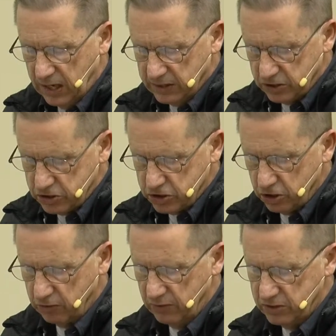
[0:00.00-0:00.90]
and the
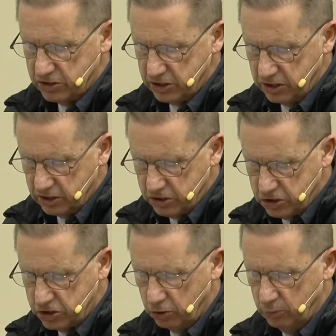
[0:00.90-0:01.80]
servants and
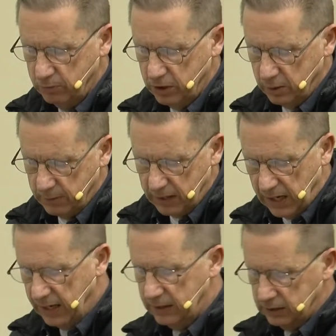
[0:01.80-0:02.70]
consumed them, and
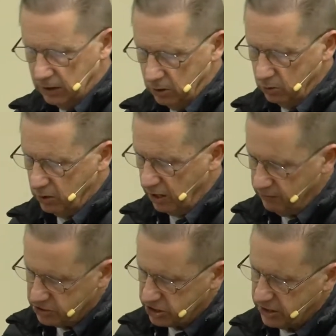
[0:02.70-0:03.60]
I alone
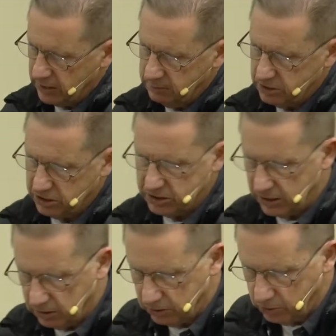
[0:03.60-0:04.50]
have escaped to
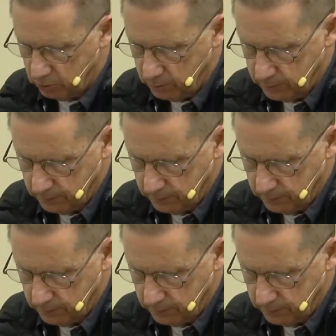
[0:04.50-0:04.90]
tell you.